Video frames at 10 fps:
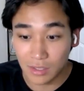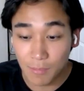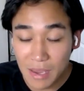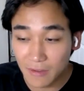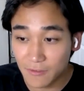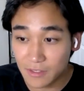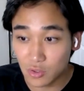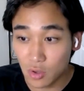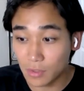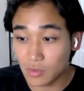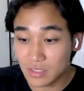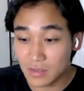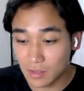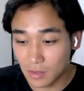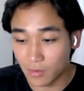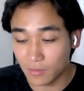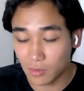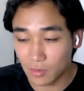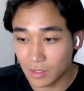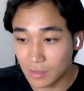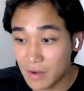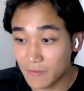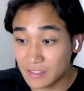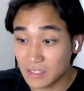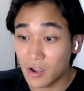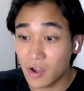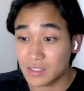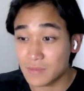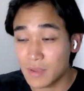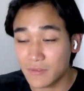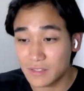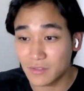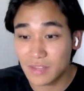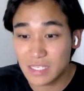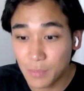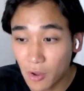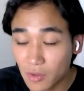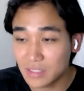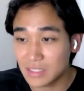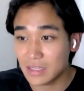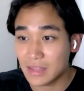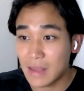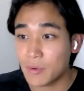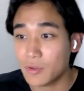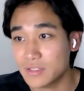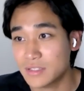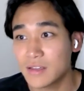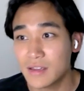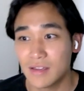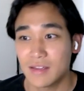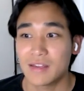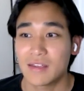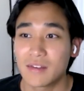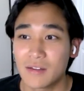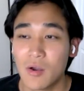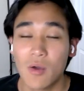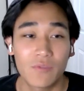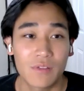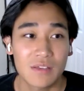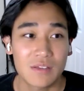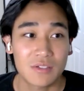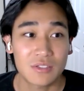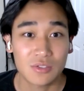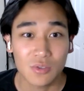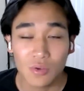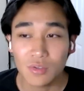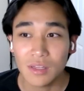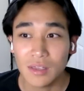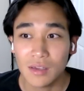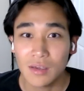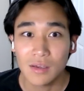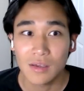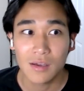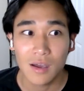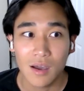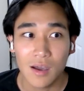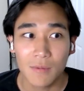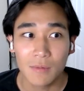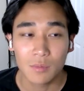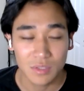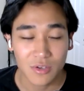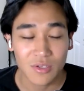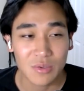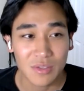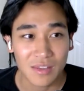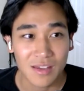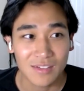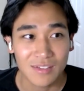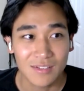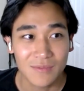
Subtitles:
benefits of like benefits and costs and benefits of this policy and that policy, and hopefully like slowly we'll start doing that.